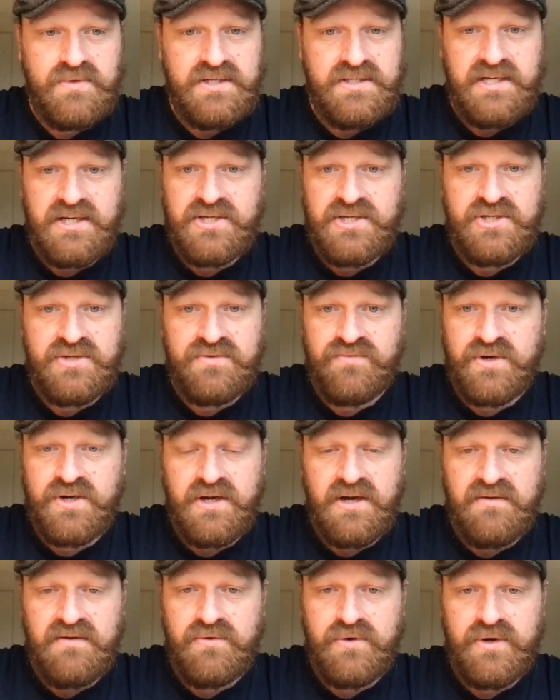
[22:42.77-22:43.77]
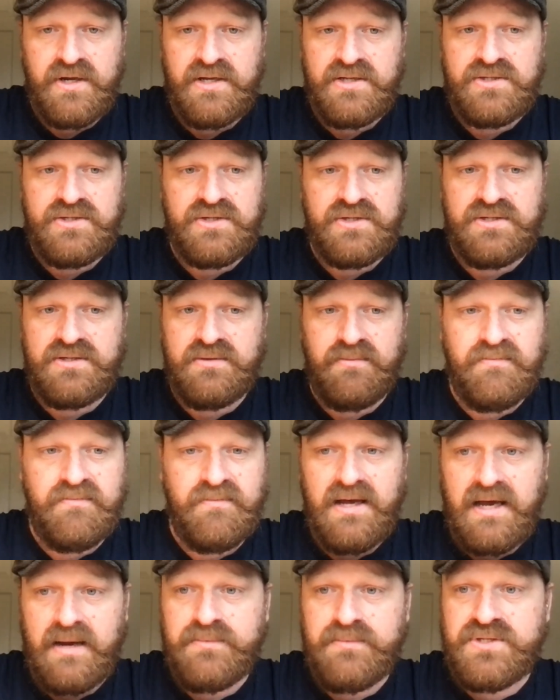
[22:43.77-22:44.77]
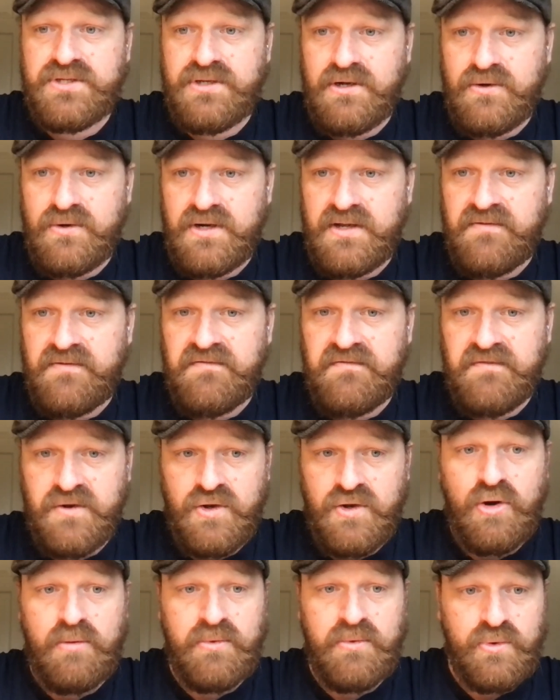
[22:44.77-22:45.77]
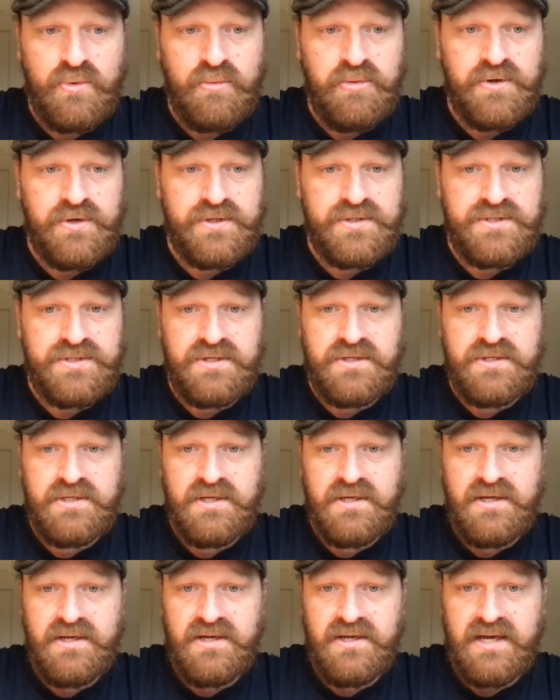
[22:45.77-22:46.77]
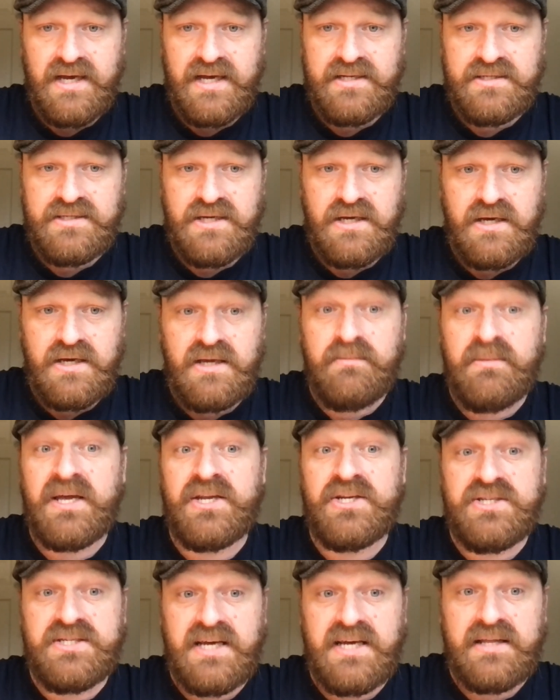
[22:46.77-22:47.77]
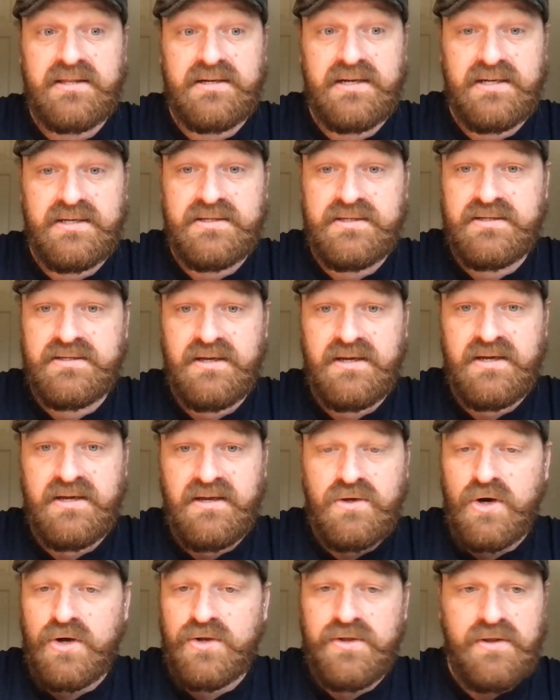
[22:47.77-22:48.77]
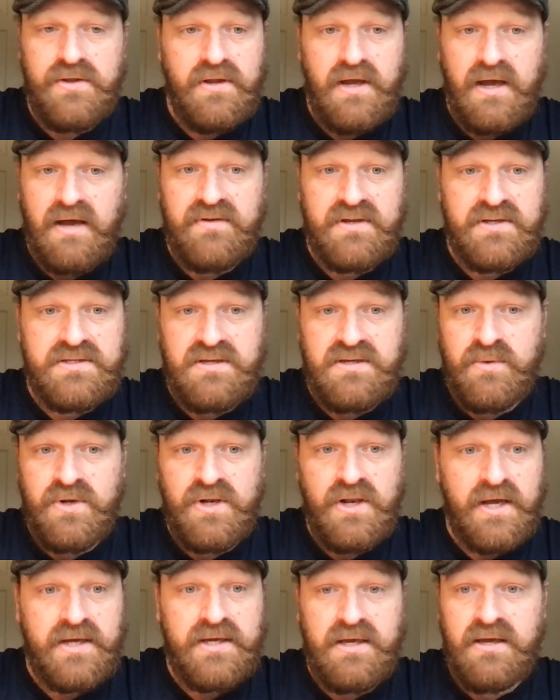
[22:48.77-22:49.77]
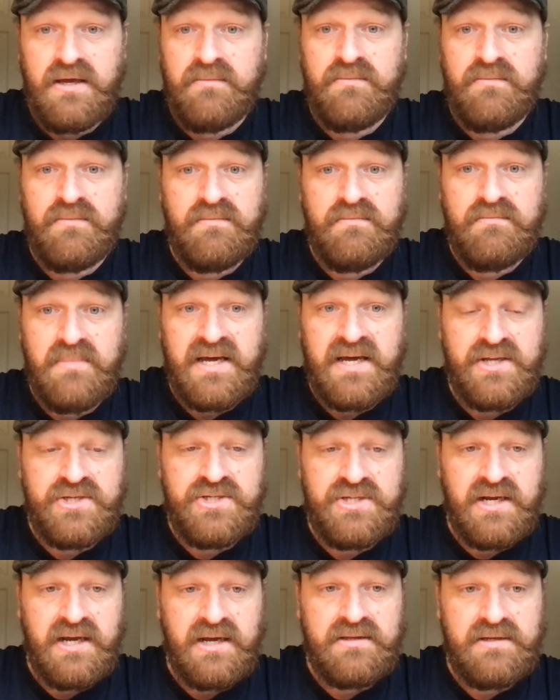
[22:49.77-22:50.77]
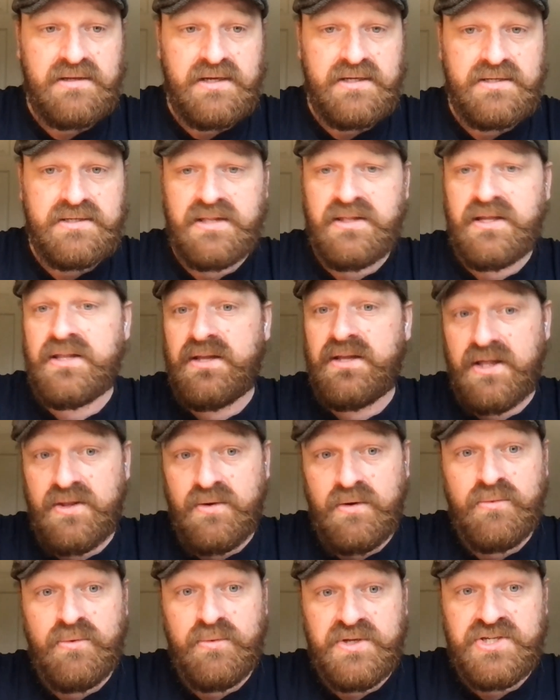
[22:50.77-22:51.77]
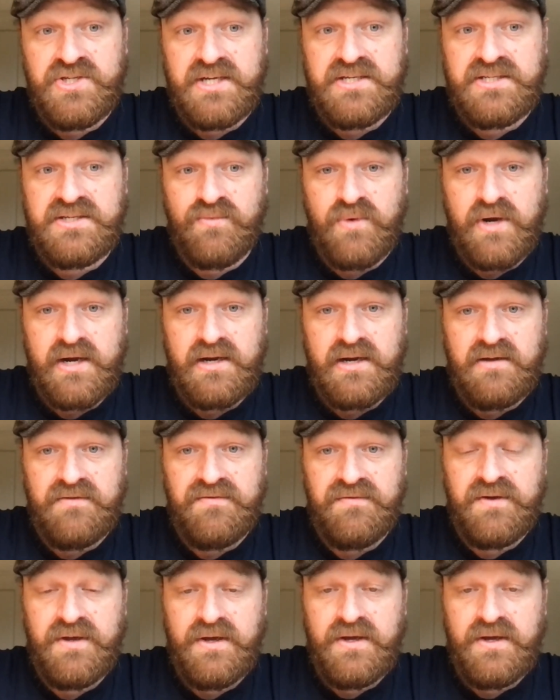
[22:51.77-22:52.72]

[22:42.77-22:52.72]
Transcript: addiction recovery. He's just an absolutely phenomenal person, and he manages athletes. God, having someone like him managing athletes. And then the other one would be Jason Ratcliffe,